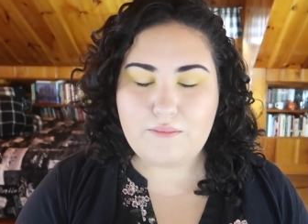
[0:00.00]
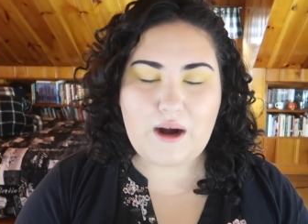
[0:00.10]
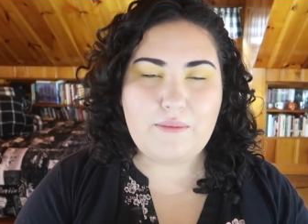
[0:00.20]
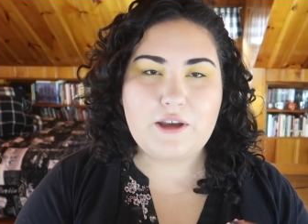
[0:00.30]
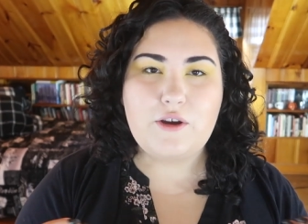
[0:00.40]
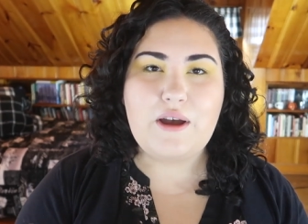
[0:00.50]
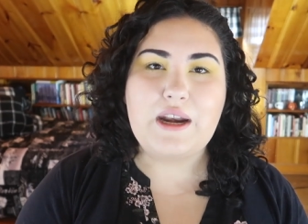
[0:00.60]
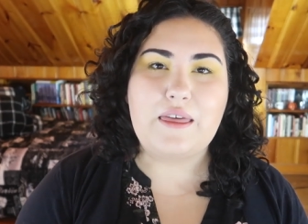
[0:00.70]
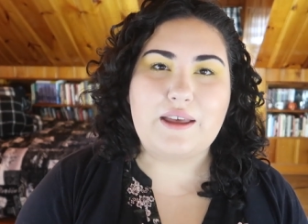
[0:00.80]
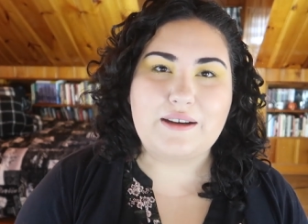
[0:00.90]
Barbecue
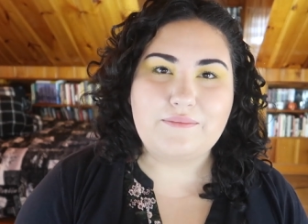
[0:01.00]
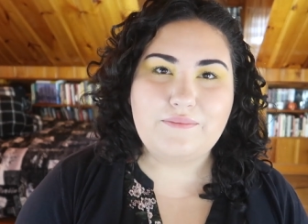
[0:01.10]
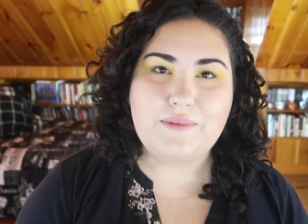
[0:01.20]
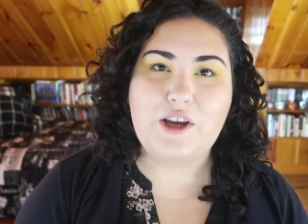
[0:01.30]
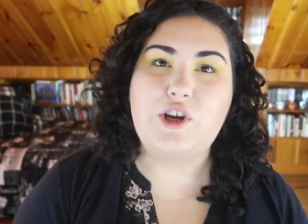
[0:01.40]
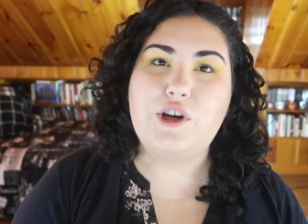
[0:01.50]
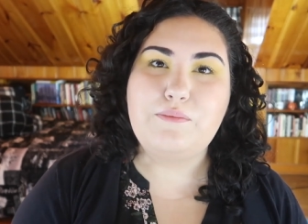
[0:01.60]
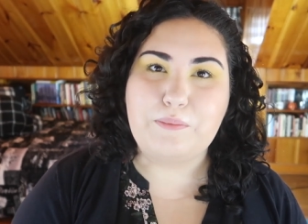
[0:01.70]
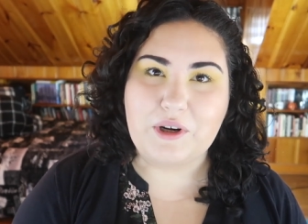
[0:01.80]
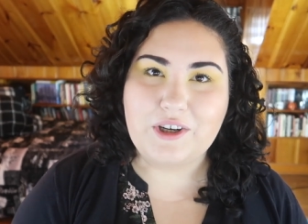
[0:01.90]
anything. A
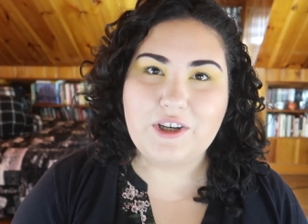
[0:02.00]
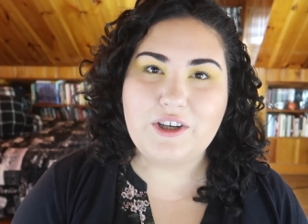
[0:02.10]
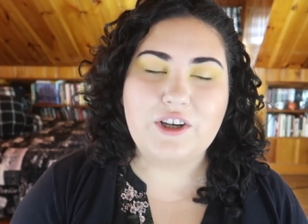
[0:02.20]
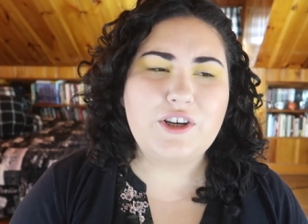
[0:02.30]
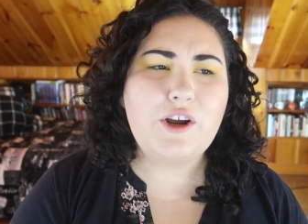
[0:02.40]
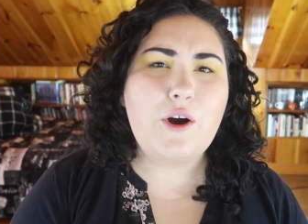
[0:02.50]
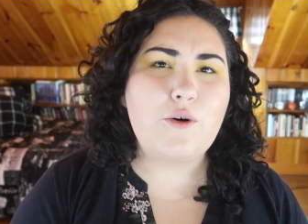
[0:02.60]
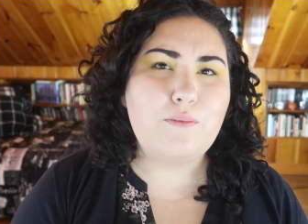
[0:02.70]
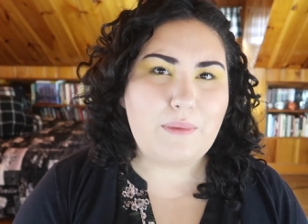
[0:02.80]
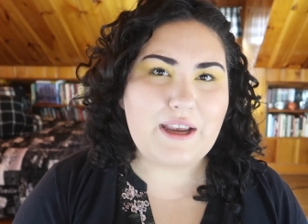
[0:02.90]
good burger, a good
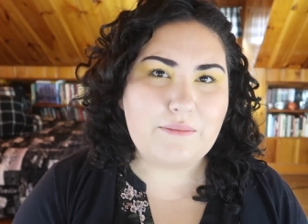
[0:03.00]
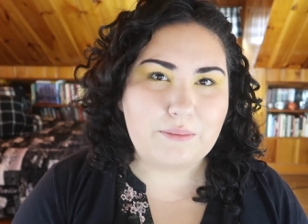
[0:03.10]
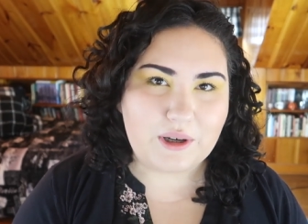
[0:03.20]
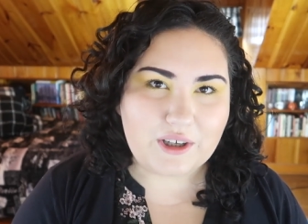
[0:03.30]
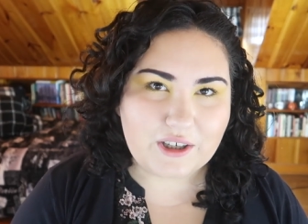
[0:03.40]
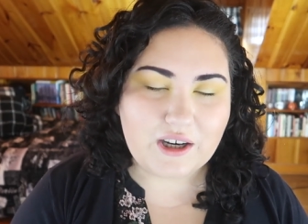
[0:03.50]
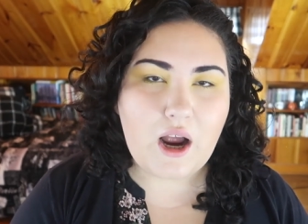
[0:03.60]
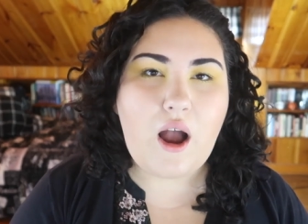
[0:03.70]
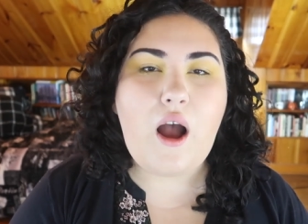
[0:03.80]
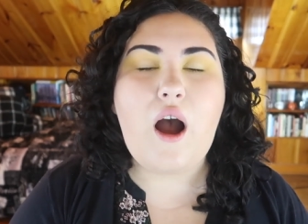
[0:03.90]
homemade burger.
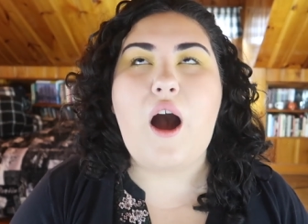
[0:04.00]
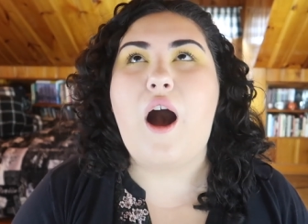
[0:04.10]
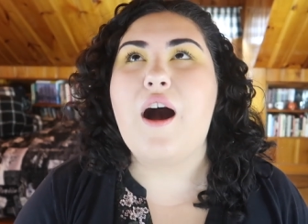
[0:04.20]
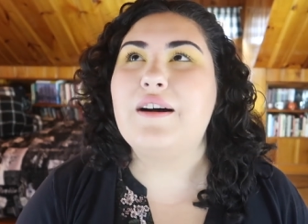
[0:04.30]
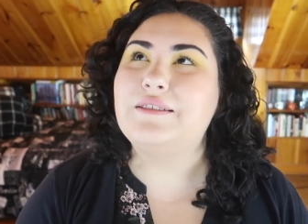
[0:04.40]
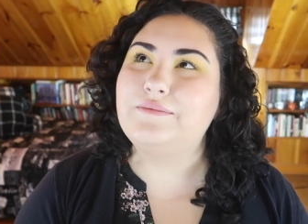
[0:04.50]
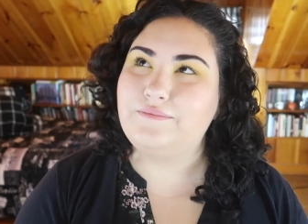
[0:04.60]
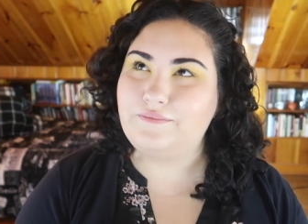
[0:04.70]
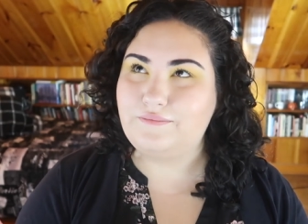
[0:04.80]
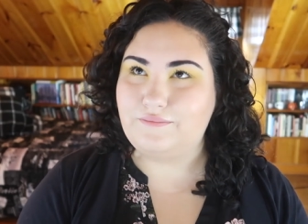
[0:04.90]
Oh.
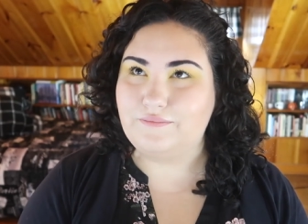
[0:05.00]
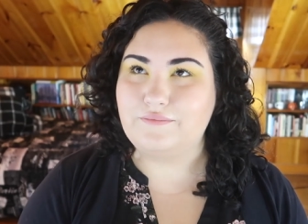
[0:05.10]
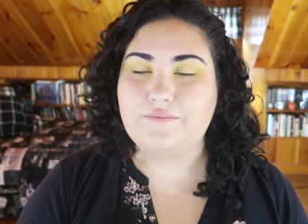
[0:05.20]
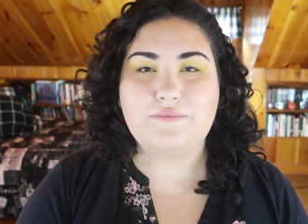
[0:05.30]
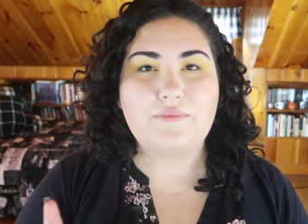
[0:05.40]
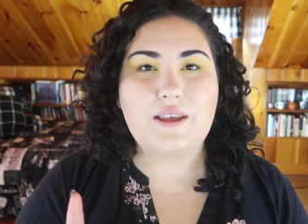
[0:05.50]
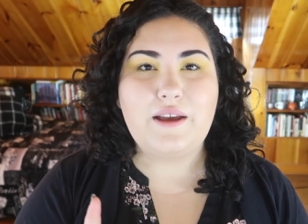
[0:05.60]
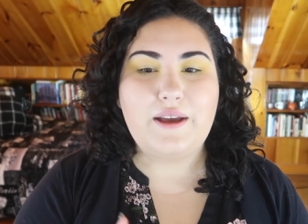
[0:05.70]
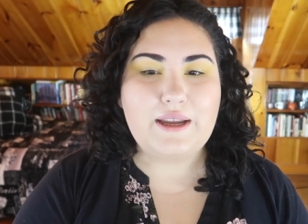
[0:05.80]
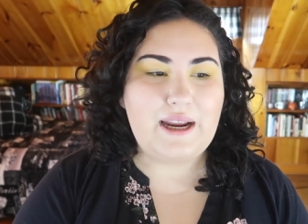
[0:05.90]

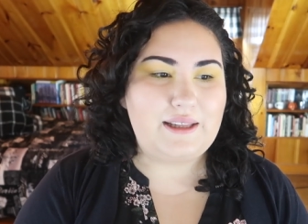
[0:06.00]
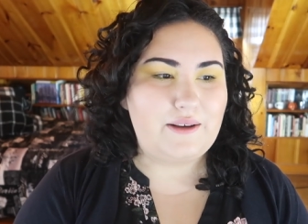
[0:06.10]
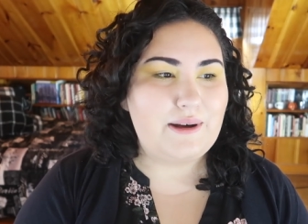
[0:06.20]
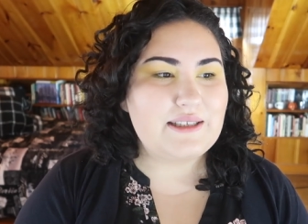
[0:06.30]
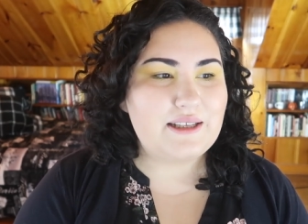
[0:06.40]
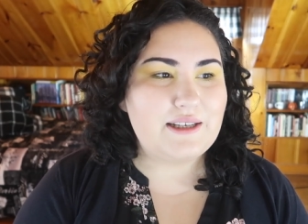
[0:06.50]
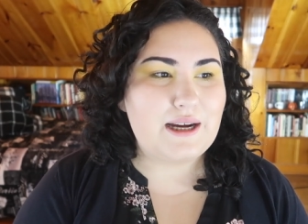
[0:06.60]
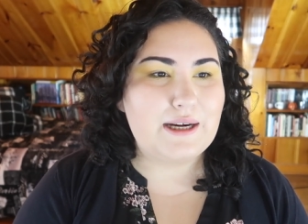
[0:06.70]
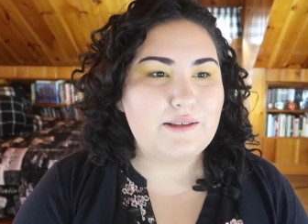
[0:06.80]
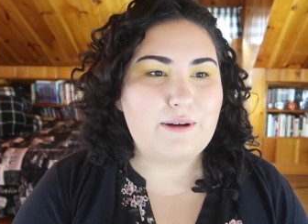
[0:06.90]
Kailee Wesley
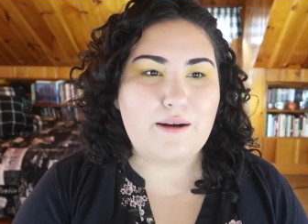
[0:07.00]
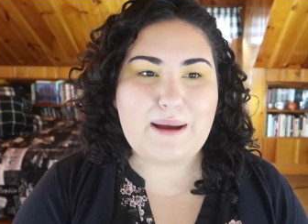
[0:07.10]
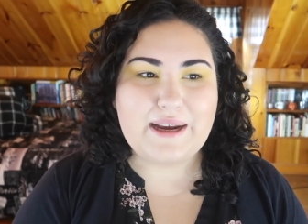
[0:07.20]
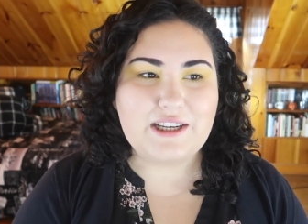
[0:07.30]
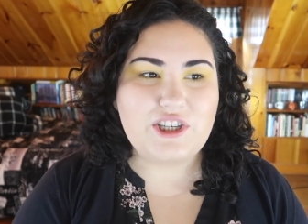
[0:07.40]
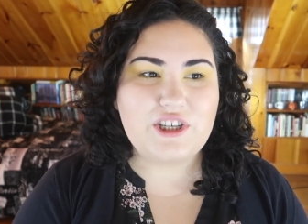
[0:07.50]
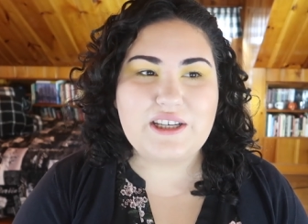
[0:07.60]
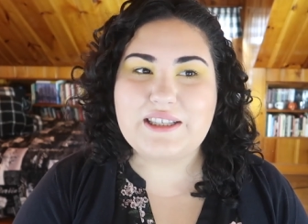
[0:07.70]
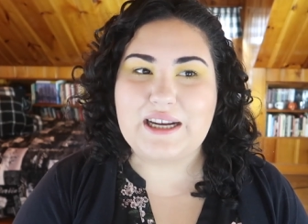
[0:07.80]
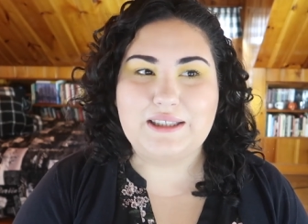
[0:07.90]
talked about mac and
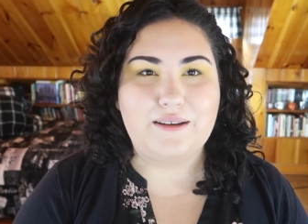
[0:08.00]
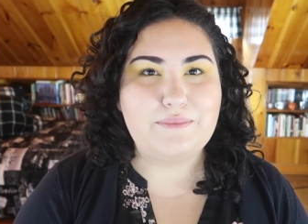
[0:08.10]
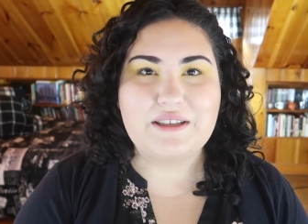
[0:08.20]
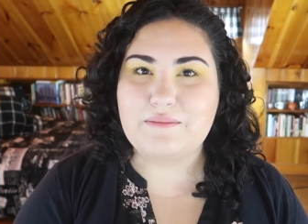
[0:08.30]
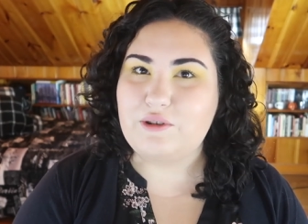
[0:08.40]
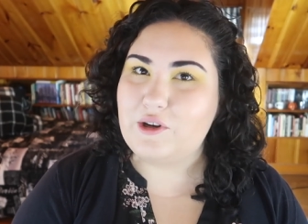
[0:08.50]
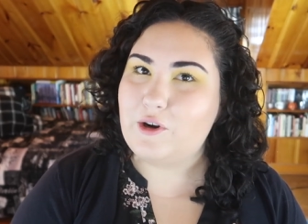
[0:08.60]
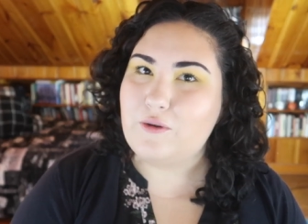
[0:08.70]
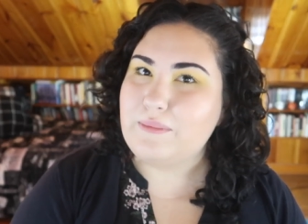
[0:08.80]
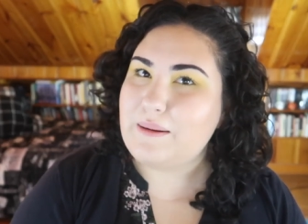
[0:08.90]
cheese. I love me some good
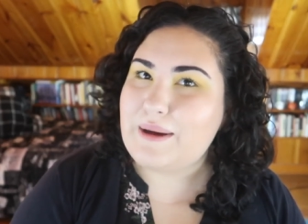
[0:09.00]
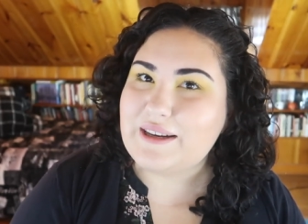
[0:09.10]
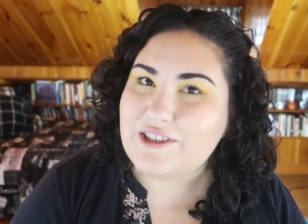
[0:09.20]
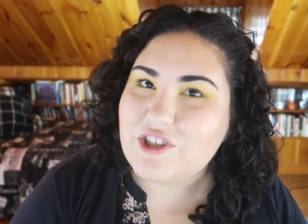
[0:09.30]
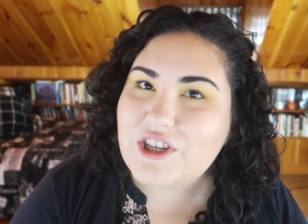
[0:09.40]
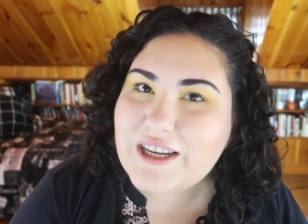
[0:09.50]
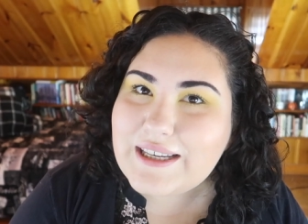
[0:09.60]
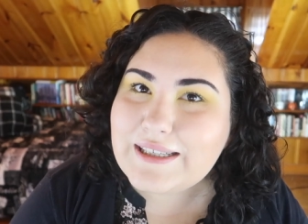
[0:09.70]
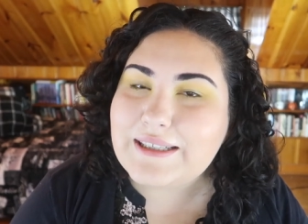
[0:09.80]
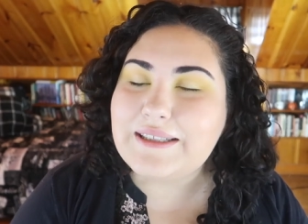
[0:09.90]
homemade mac and
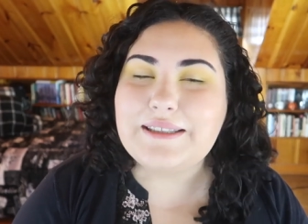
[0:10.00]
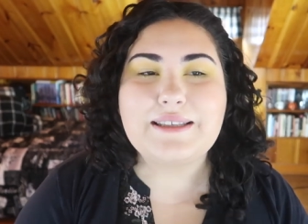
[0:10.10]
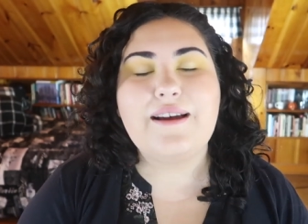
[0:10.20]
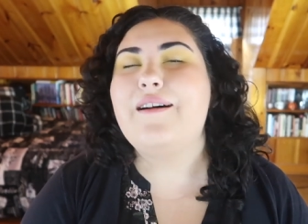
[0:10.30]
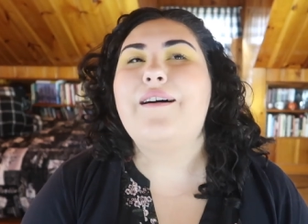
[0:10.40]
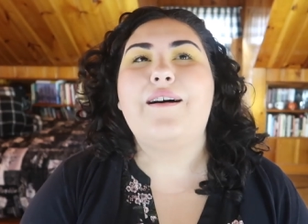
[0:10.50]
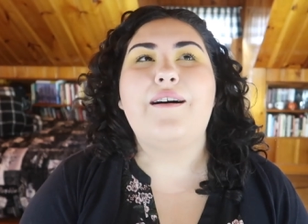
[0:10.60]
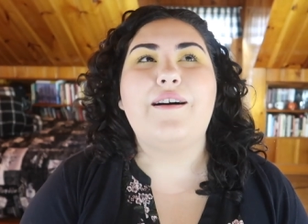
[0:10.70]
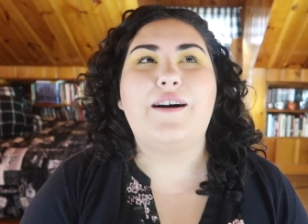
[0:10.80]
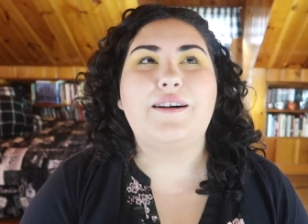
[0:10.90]
cheese.
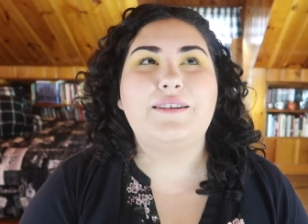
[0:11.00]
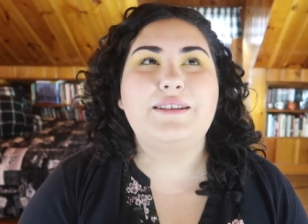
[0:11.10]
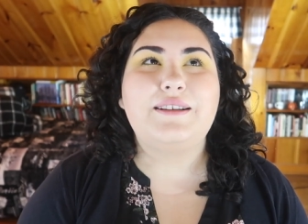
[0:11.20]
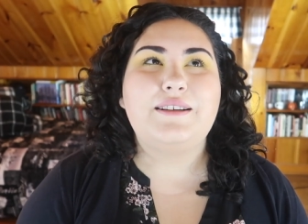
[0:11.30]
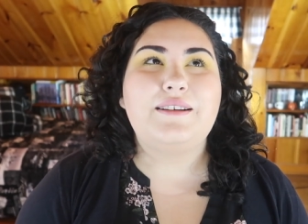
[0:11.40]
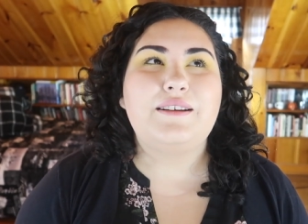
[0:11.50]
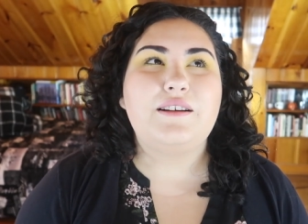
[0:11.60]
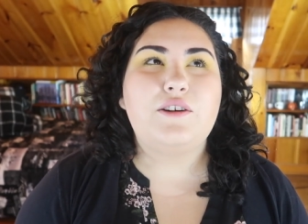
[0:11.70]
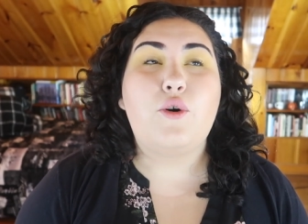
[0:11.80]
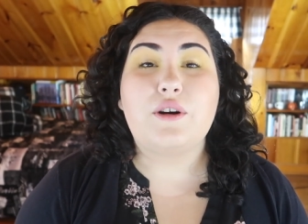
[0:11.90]
Oh.
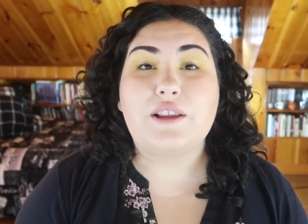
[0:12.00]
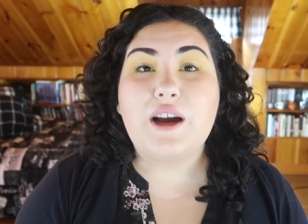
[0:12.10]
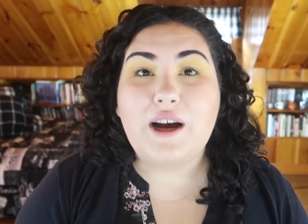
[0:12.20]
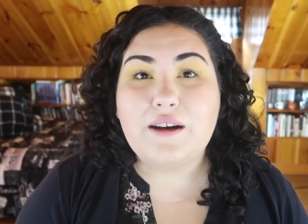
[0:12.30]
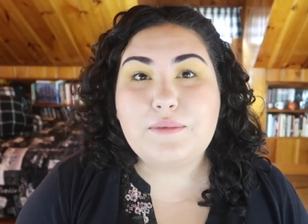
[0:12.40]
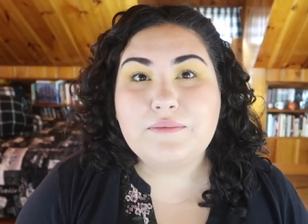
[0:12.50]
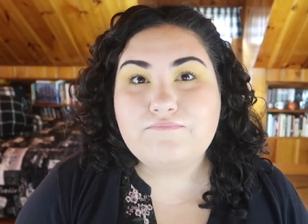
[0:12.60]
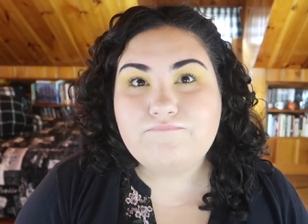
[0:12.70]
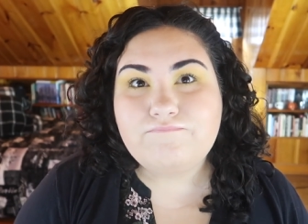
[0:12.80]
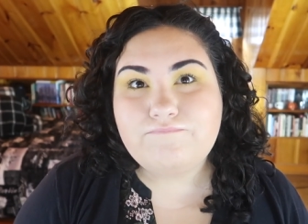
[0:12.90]
Corn on the cob.
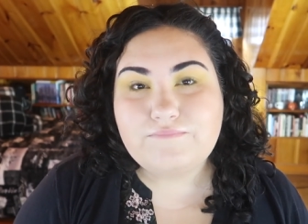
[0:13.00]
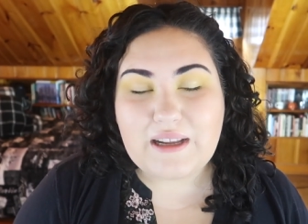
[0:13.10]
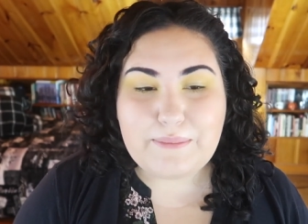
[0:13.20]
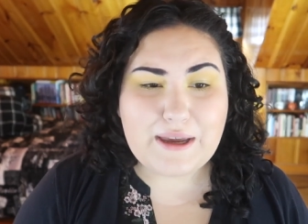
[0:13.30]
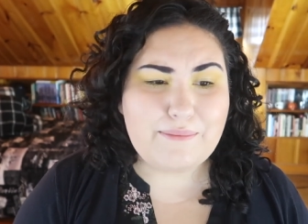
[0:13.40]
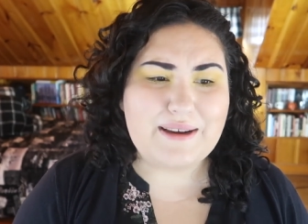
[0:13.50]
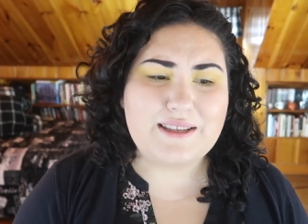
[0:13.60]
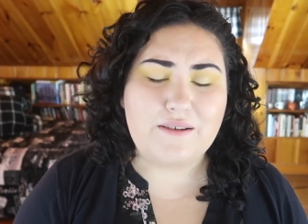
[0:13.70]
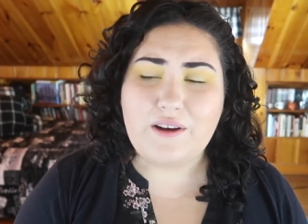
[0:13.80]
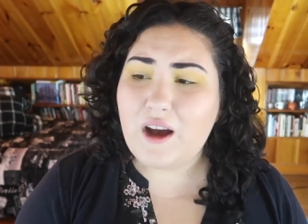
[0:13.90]
I'm making myself